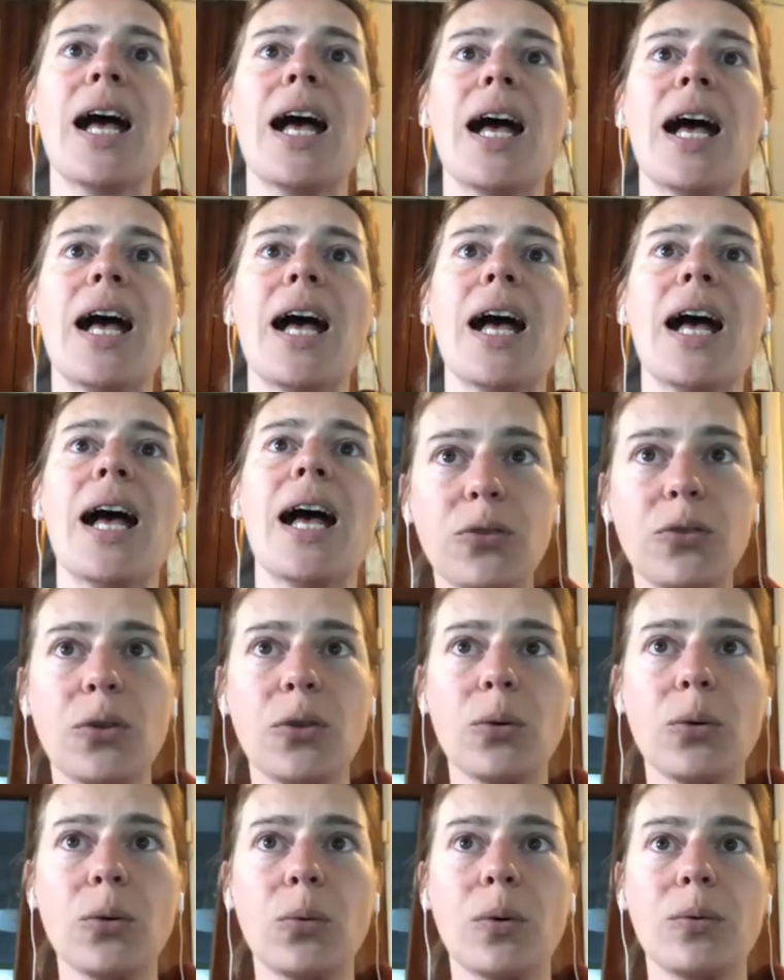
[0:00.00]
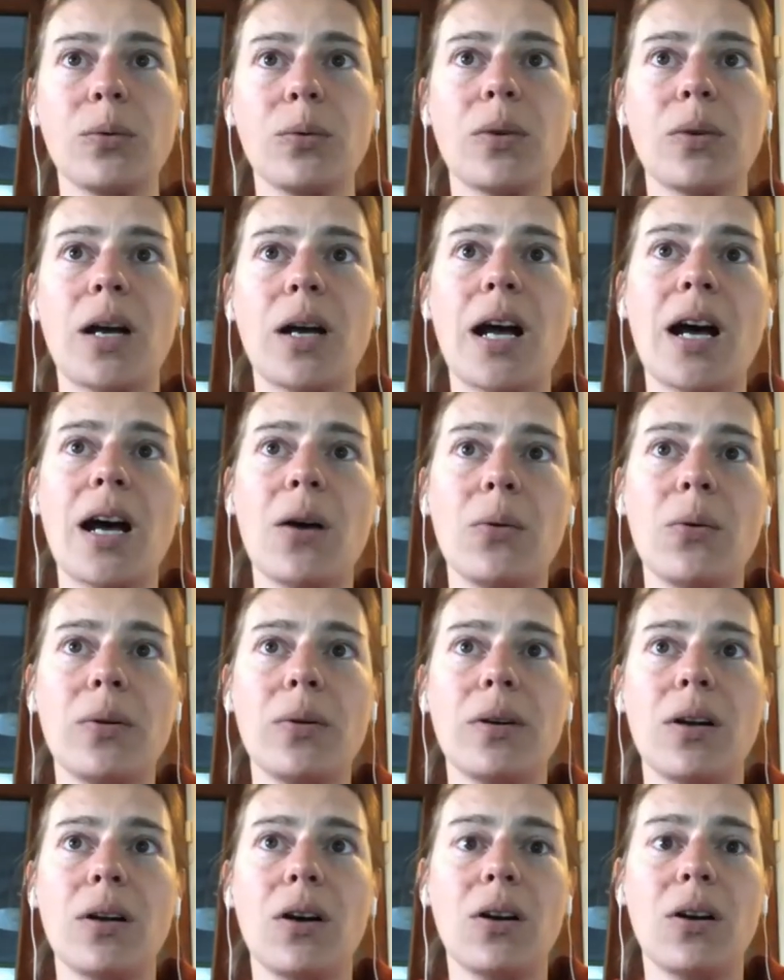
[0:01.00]
digital one for
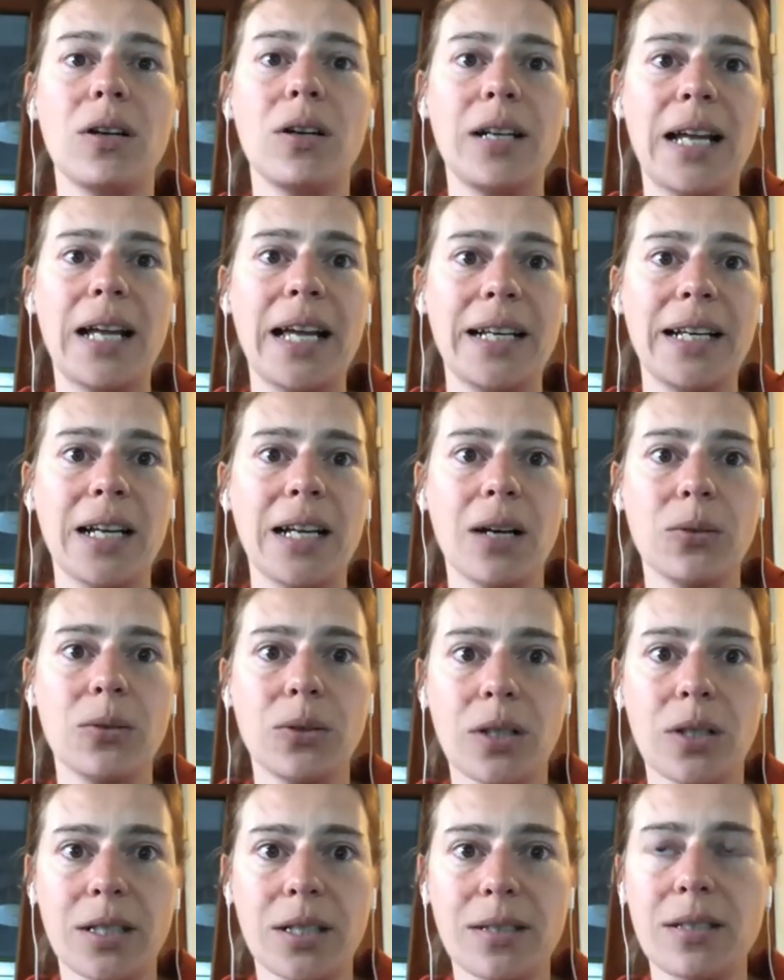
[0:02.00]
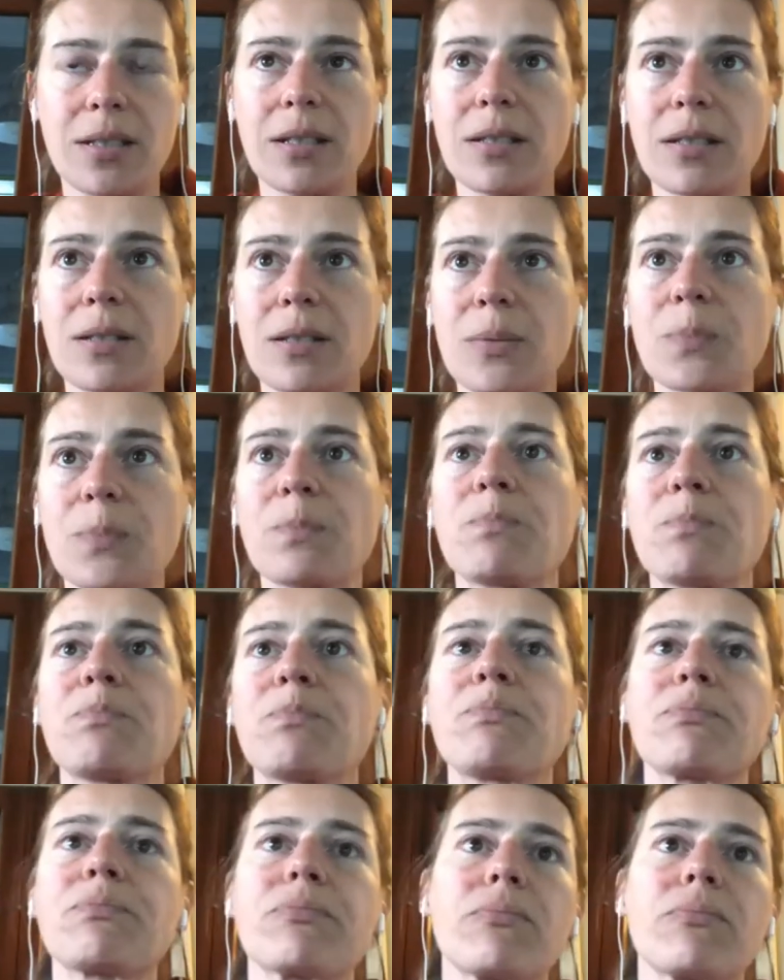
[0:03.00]
our online audiences.